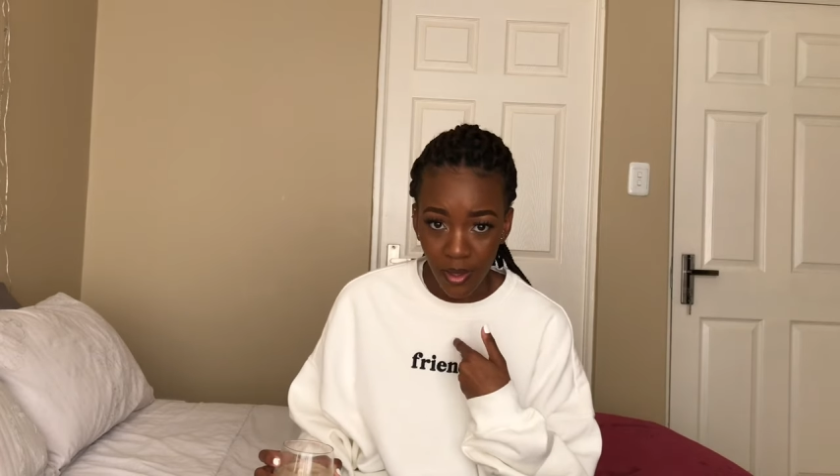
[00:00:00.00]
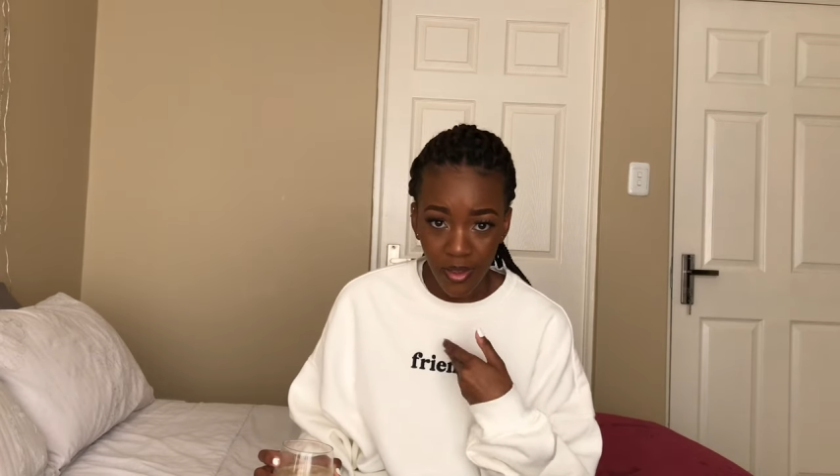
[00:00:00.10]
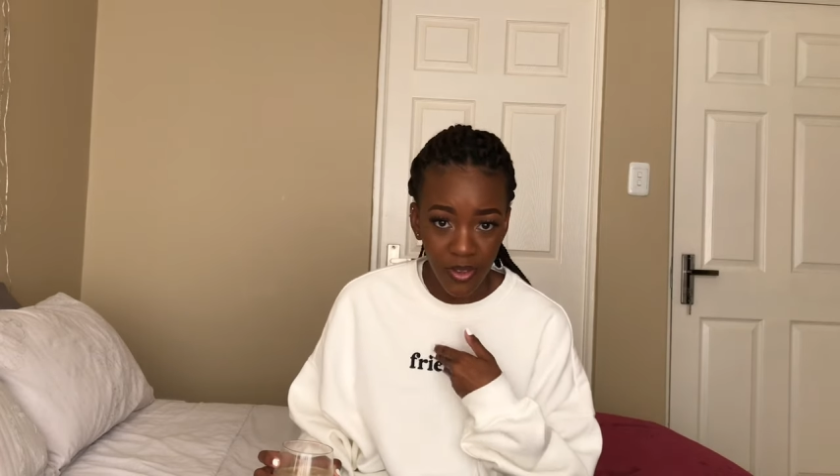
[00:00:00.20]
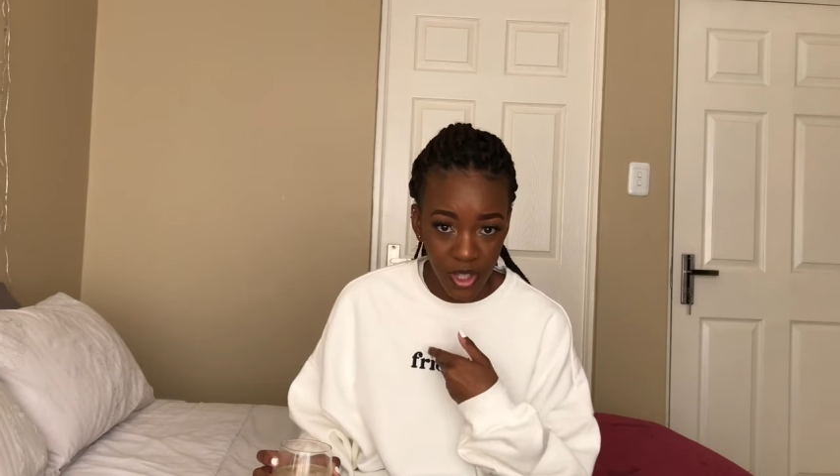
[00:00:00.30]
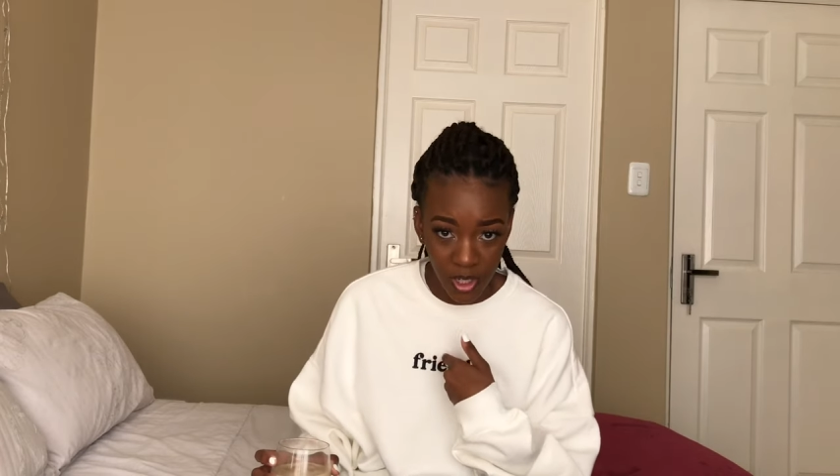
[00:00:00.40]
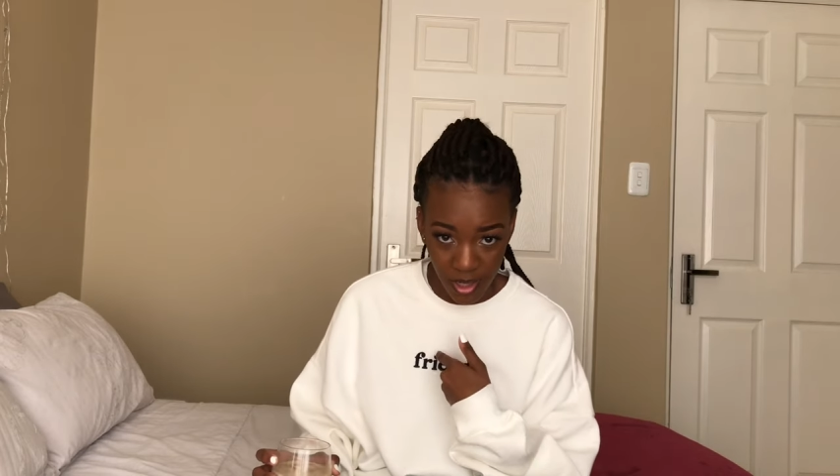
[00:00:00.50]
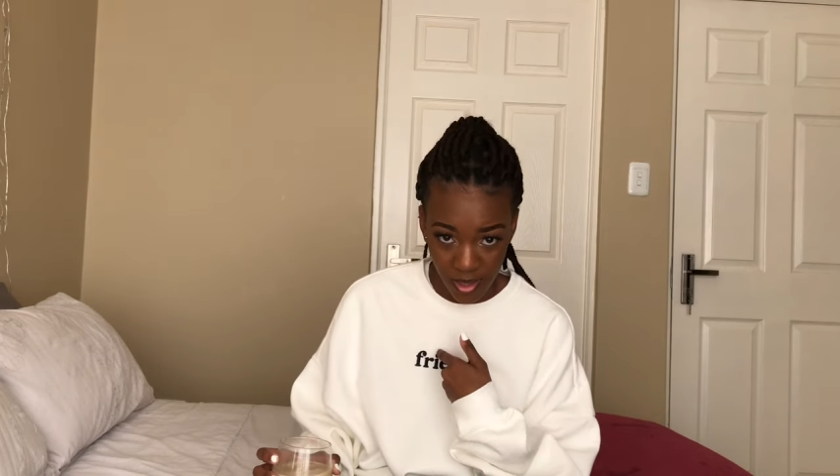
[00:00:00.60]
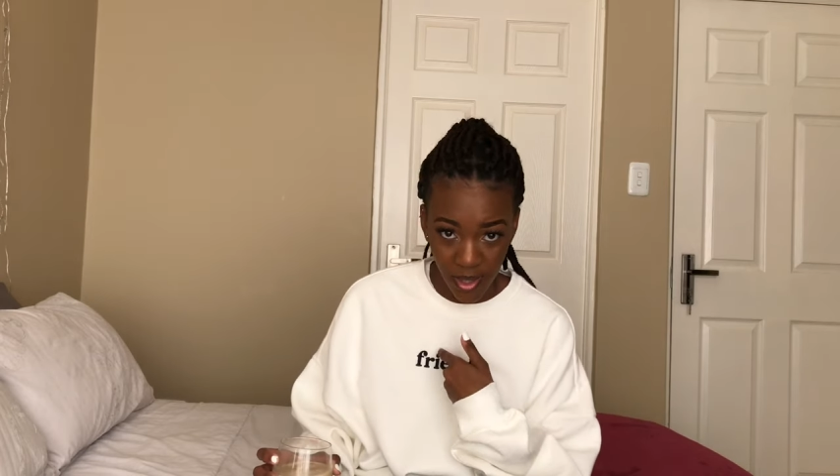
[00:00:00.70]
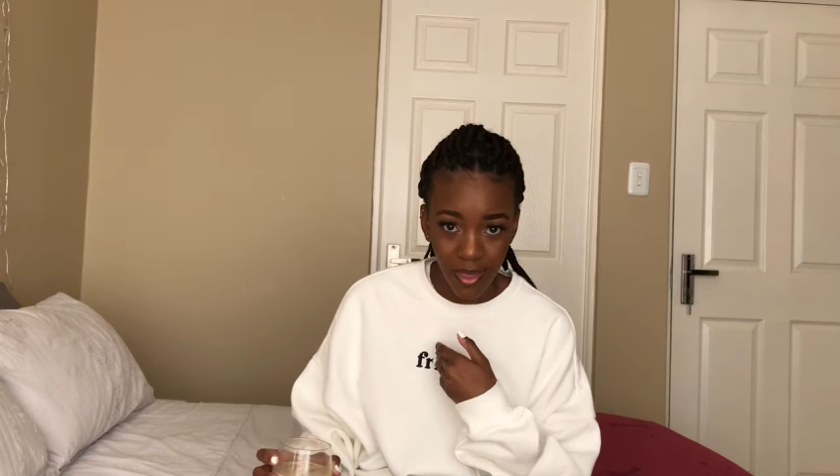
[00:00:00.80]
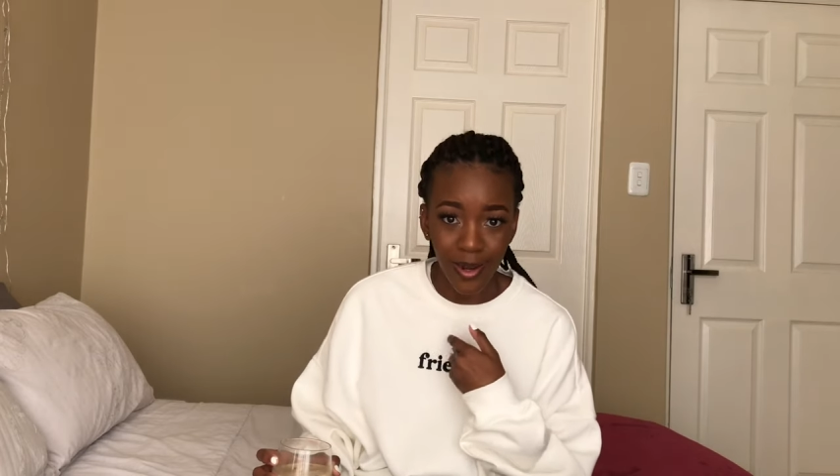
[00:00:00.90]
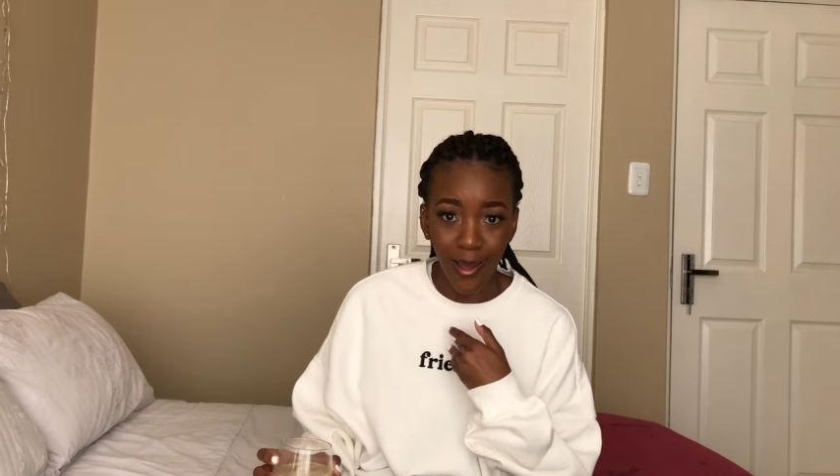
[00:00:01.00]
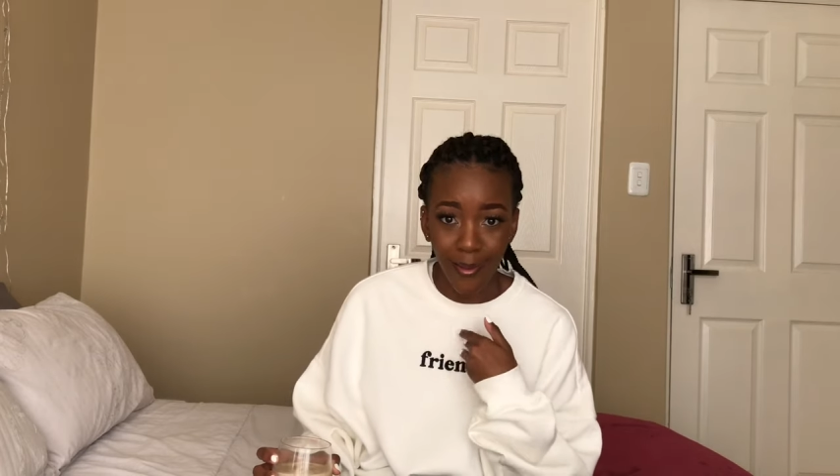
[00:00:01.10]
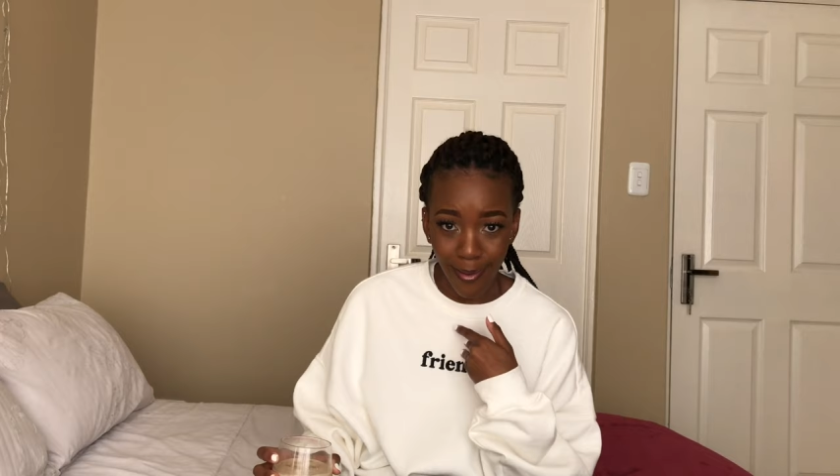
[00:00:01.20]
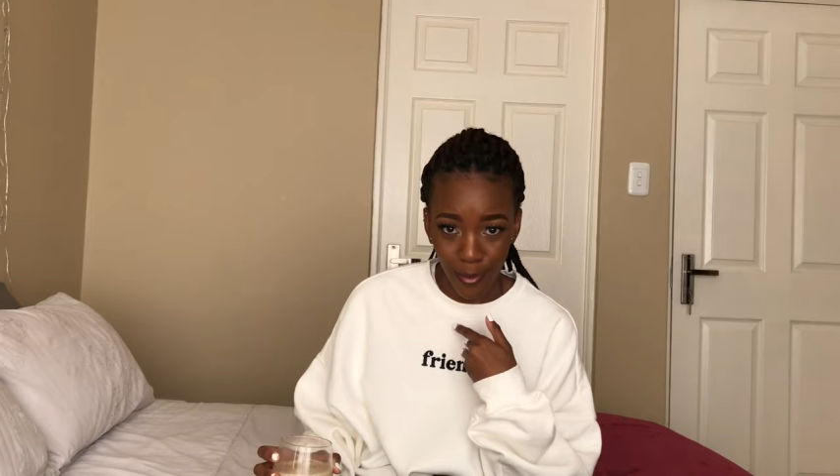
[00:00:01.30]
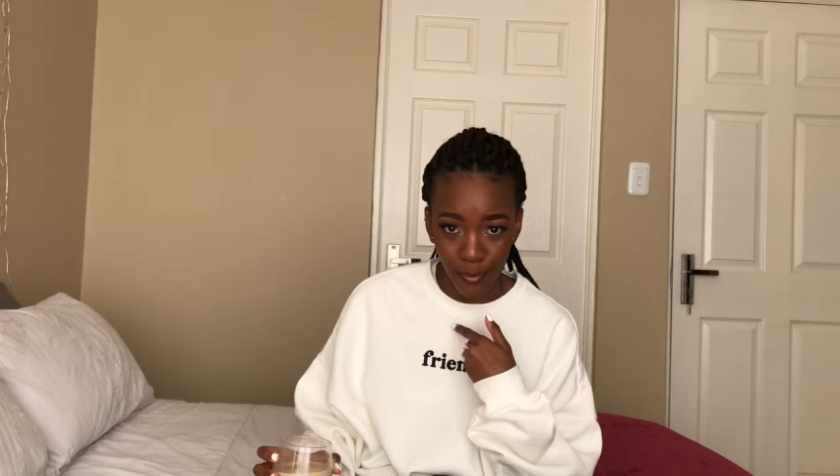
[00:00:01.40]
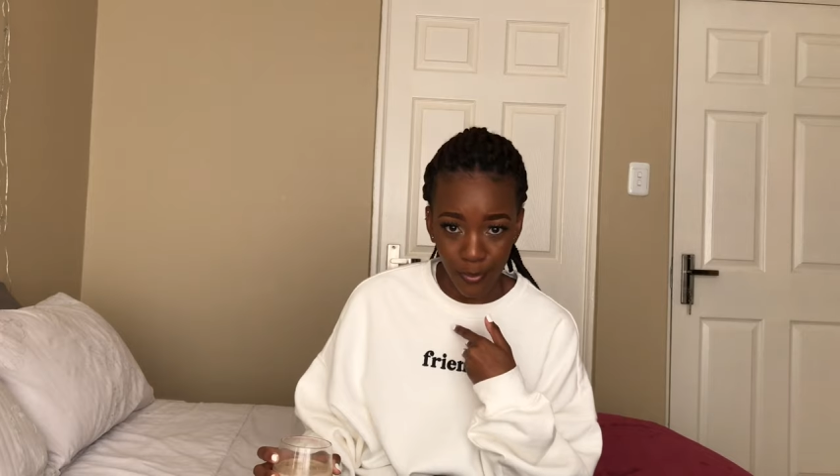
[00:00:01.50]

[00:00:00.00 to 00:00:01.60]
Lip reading: the fashionista that I am,